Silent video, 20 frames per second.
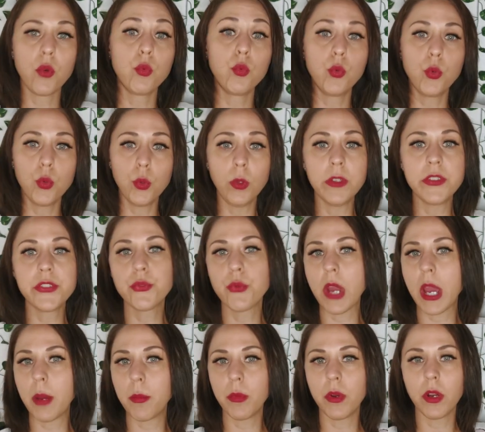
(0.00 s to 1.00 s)
rules,
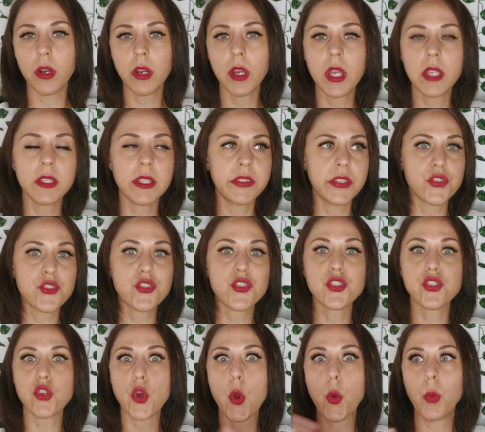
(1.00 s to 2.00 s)
grammar, that there's
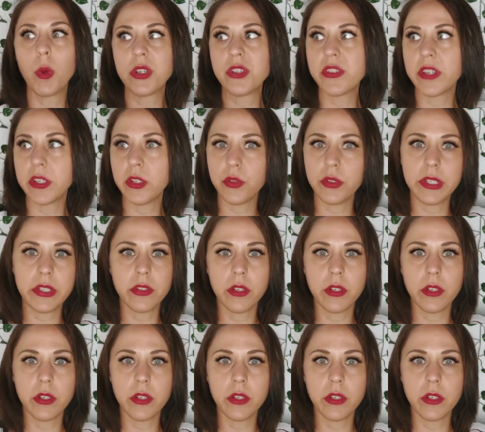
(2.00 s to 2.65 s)
so much that